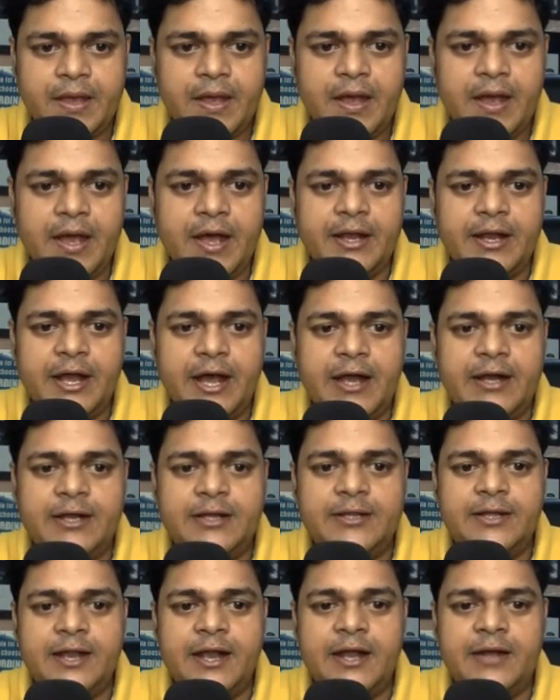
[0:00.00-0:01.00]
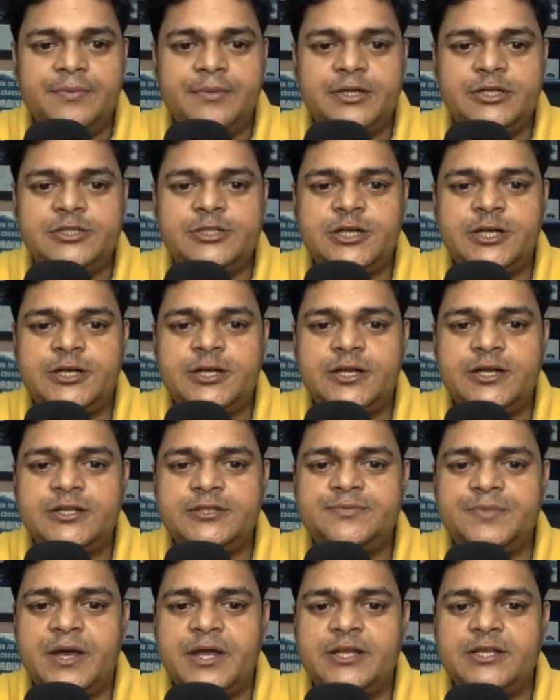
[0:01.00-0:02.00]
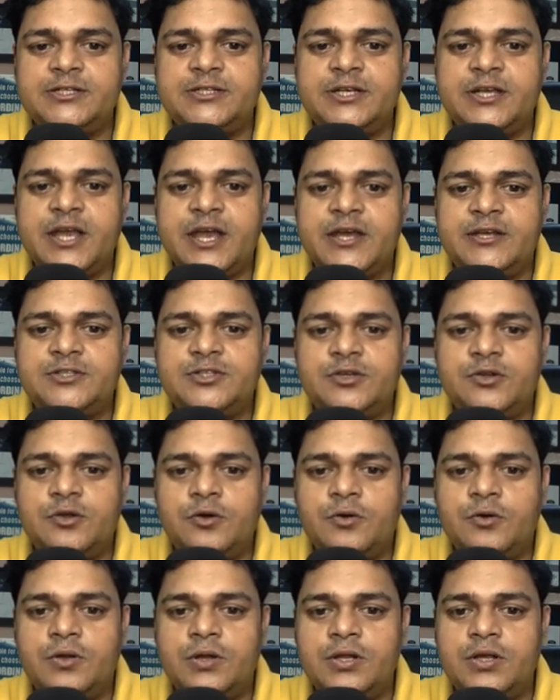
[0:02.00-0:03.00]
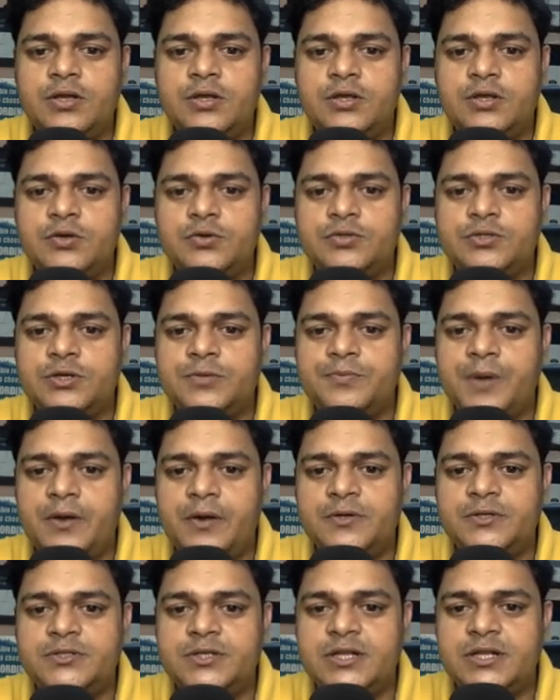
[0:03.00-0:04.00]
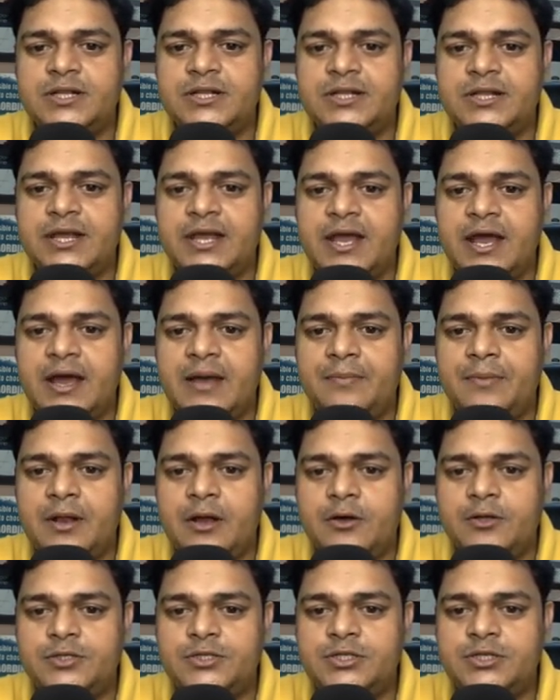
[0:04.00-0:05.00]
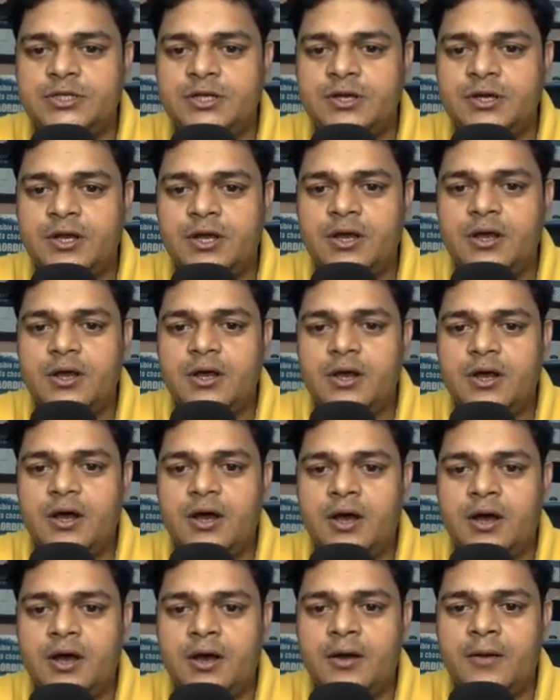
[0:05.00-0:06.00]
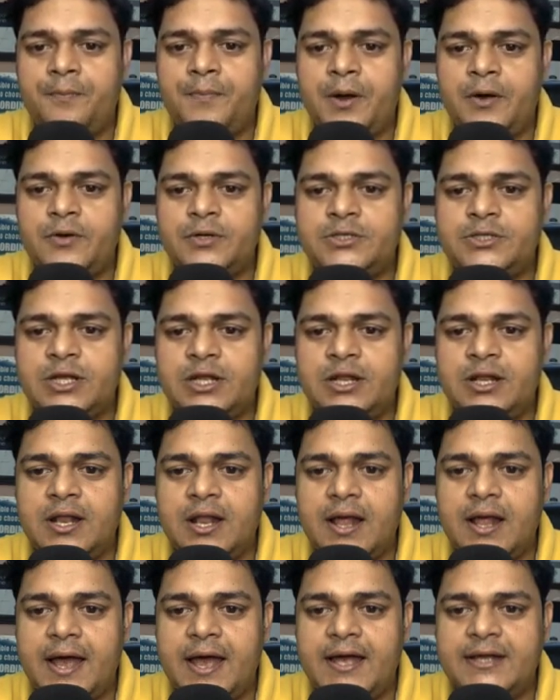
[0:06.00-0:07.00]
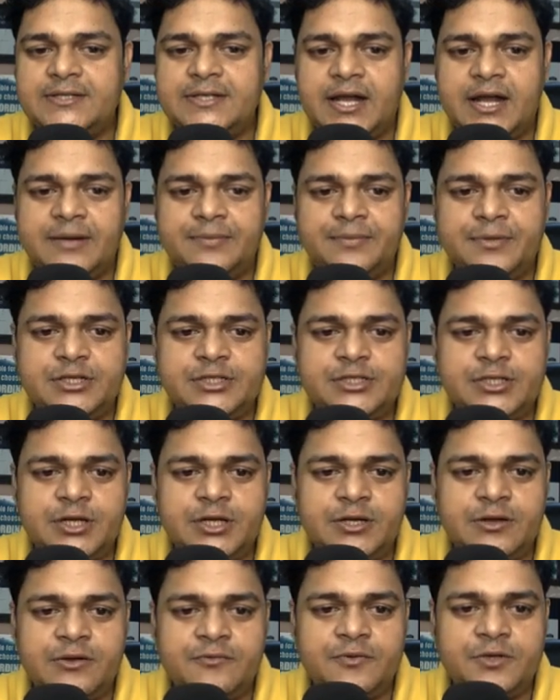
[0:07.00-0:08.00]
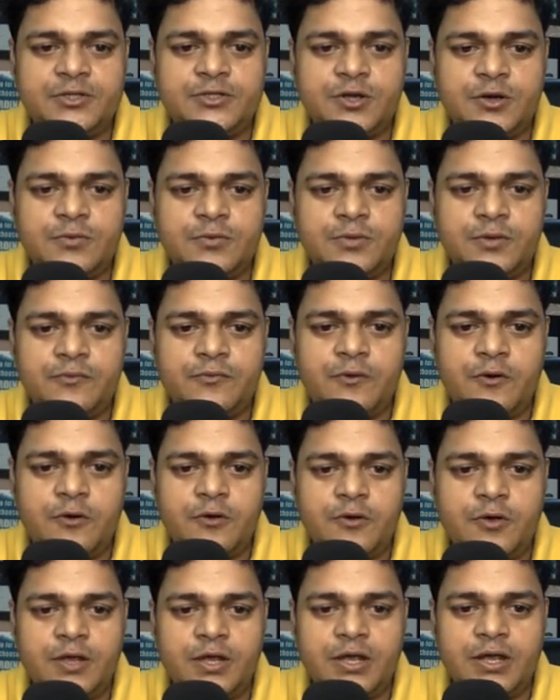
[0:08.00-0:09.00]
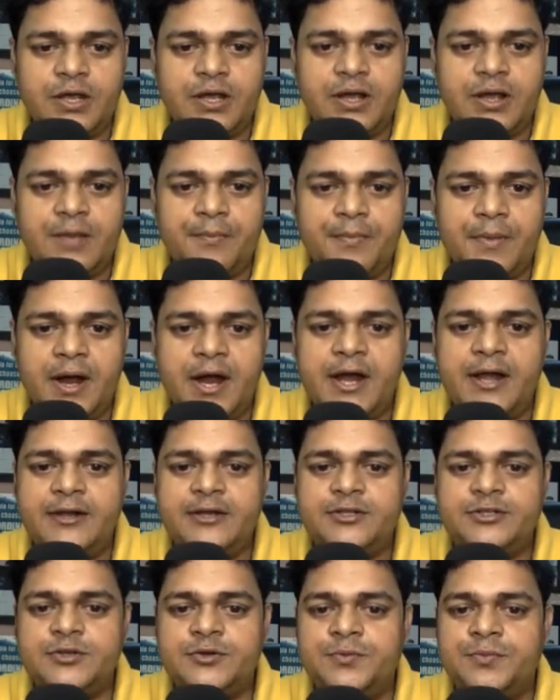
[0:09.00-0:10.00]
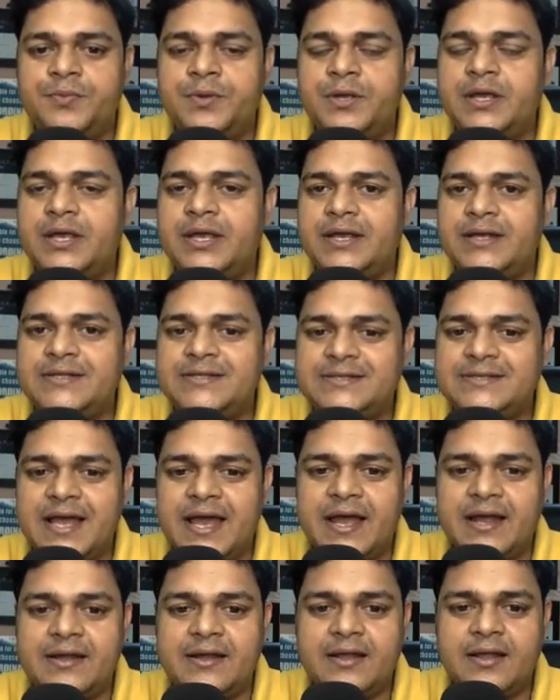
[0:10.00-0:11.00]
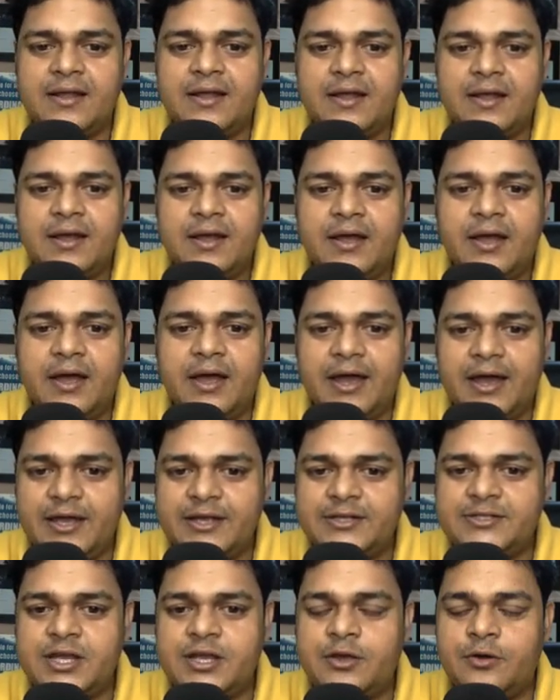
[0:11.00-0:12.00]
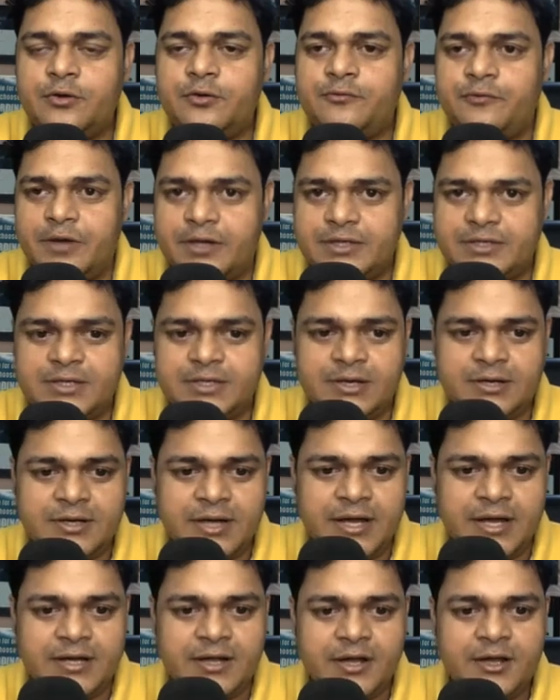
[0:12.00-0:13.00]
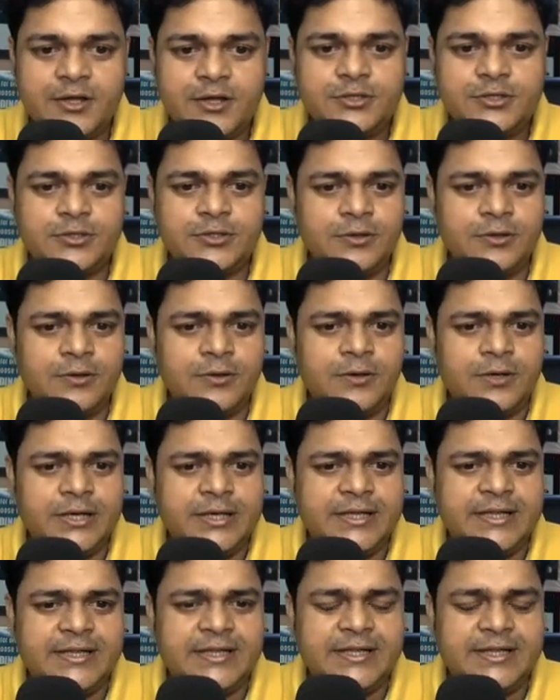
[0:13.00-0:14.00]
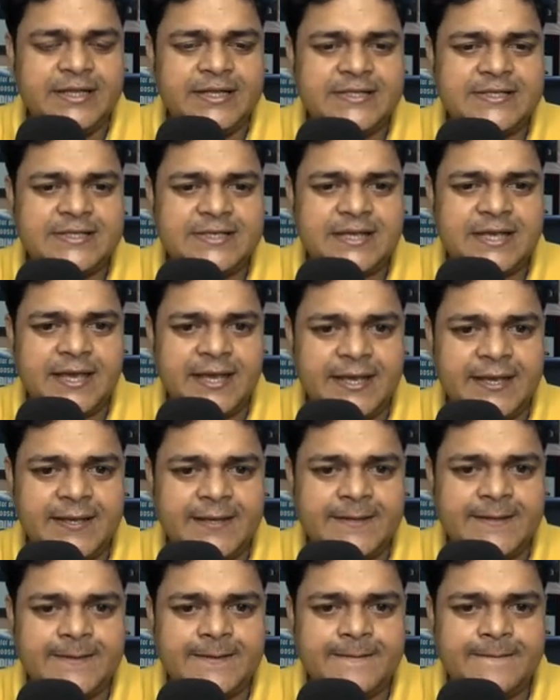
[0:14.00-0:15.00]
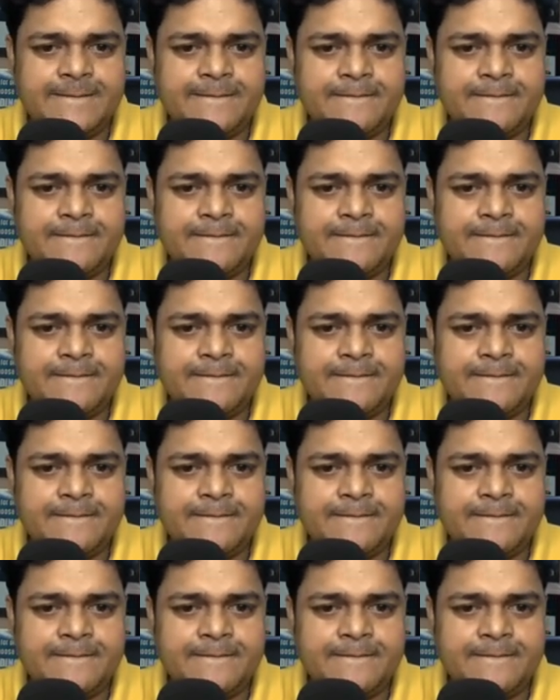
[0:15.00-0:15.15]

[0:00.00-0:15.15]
and another administrator is managing Azure locally using PowerShell. They have launched uh, PowerShell as administrator. Which of the following commands should be exact uh, execute first, right? So in this case,